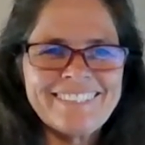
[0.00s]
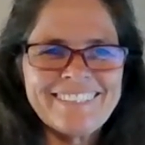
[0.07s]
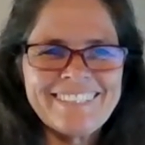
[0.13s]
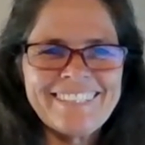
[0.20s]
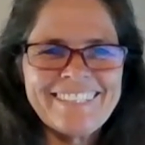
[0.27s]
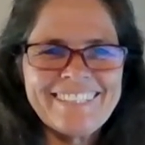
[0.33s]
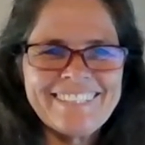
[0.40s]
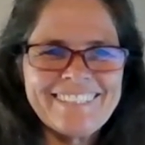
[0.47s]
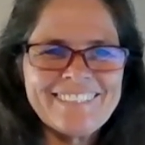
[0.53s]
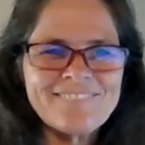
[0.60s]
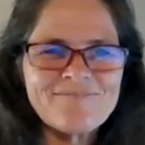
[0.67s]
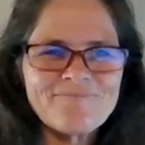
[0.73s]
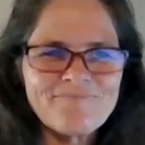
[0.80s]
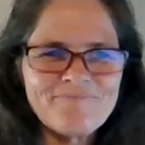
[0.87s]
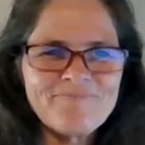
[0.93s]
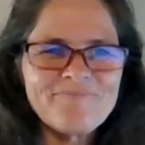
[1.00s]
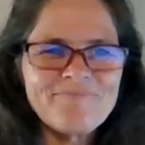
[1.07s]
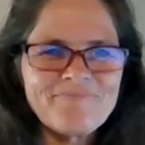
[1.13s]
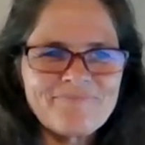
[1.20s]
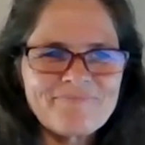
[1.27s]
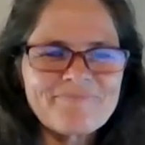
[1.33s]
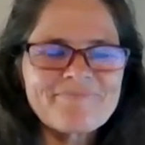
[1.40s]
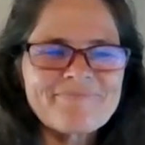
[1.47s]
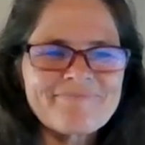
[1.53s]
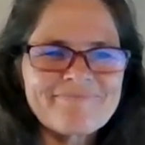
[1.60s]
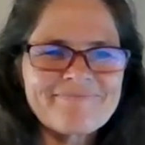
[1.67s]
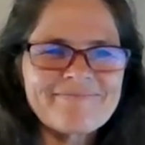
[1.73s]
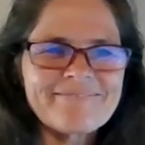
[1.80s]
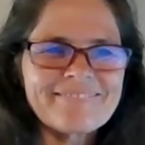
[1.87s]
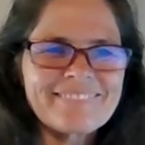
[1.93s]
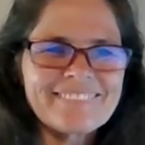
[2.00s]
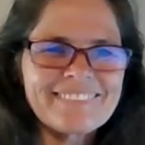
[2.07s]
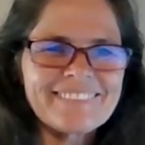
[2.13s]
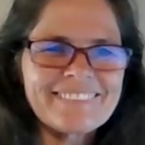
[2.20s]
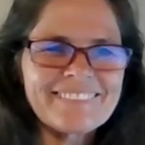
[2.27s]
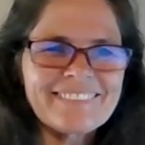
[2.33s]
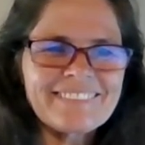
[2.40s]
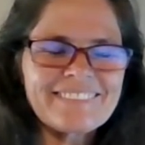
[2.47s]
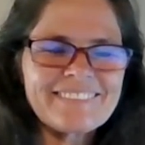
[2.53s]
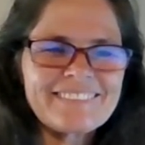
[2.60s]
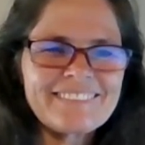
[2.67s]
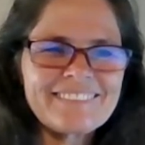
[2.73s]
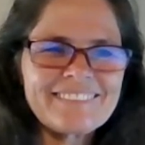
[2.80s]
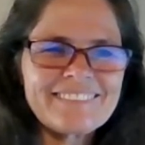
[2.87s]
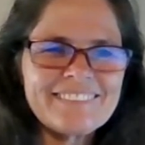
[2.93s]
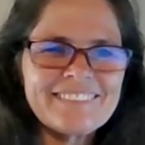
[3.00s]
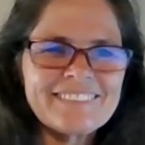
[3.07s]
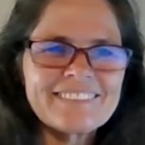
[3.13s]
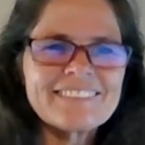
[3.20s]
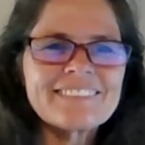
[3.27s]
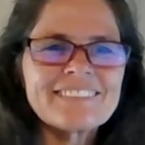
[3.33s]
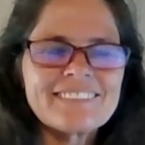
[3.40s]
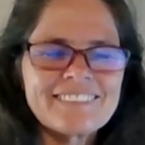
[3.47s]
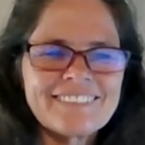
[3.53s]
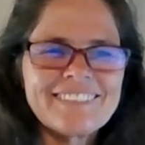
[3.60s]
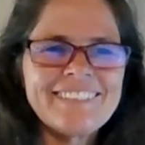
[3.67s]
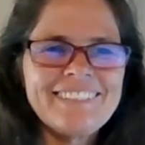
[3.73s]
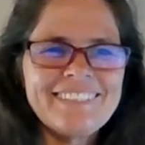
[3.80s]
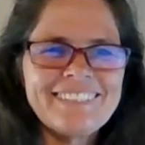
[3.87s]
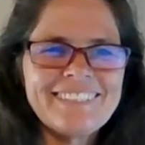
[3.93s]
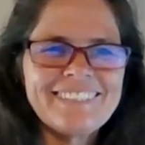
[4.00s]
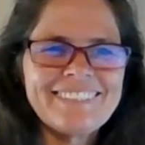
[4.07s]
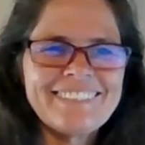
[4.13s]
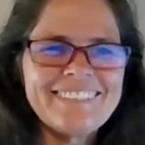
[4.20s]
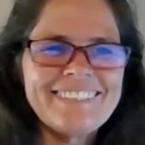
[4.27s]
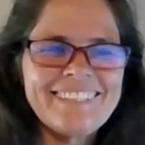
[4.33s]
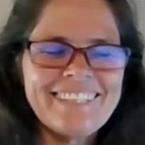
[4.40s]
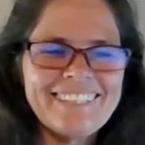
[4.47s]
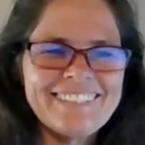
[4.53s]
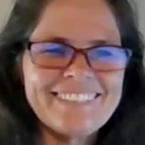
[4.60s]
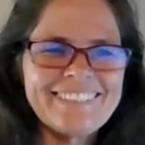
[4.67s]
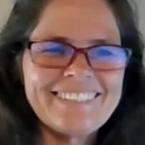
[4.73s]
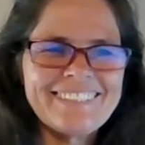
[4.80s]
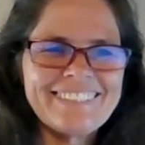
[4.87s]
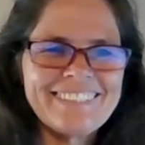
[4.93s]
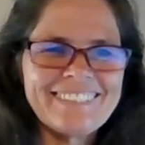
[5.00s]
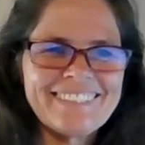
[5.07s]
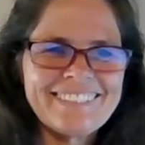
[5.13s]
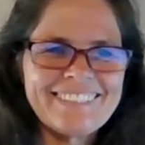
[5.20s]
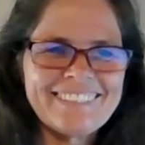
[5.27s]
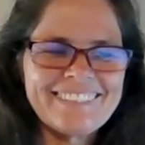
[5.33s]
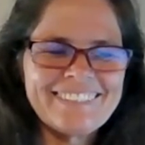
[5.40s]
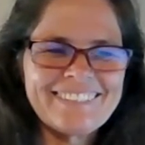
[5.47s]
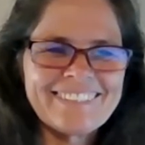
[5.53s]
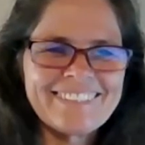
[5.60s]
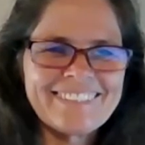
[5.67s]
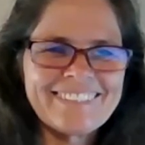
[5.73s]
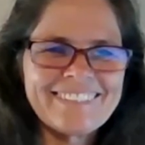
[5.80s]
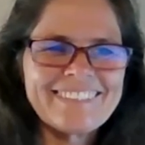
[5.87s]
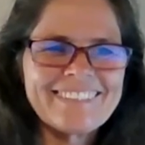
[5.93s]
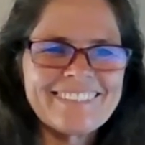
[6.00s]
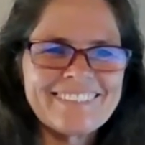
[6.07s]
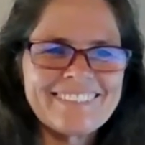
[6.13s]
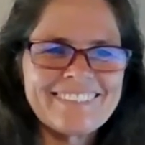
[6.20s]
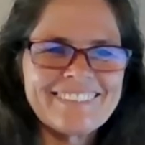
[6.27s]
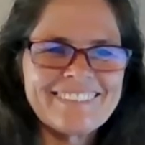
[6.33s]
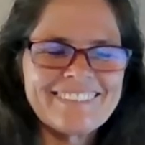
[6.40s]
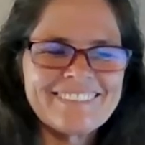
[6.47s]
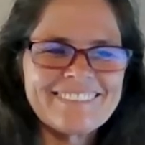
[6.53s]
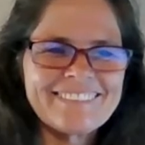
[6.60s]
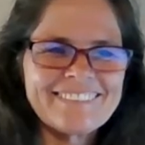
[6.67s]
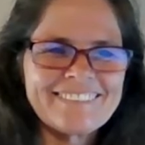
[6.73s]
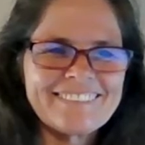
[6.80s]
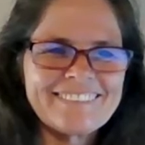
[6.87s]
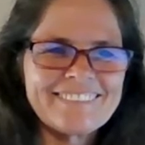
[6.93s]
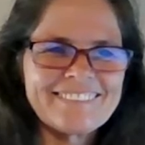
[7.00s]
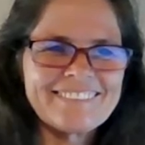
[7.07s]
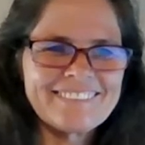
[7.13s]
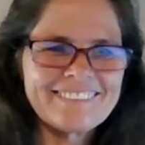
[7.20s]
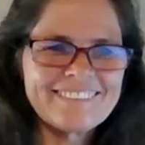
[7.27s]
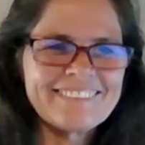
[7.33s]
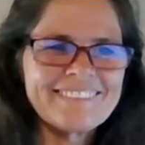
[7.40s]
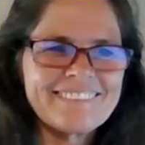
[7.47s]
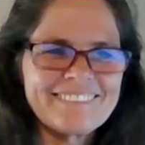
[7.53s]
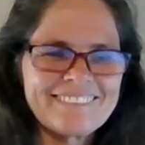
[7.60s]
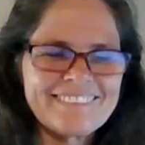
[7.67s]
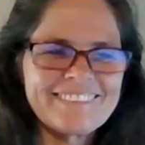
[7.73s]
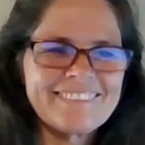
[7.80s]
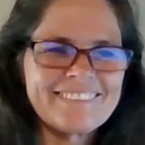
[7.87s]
[no speech]